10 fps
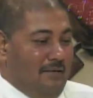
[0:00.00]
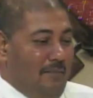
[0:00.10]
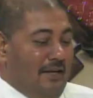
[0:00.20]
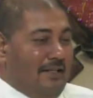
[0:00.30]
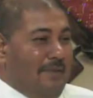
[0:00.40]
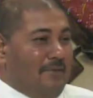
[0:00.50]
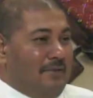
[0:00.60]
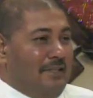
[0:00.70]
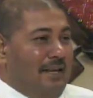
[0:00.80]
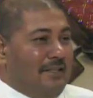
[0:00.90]
many times you
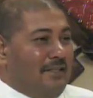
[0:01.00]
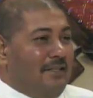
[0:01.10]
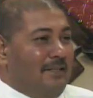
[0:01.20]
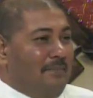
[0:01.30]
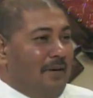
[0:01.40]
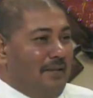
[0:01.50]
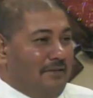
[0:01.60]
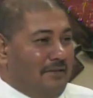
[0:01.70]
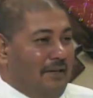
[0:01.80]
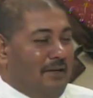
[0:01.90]
see it as a dirty place.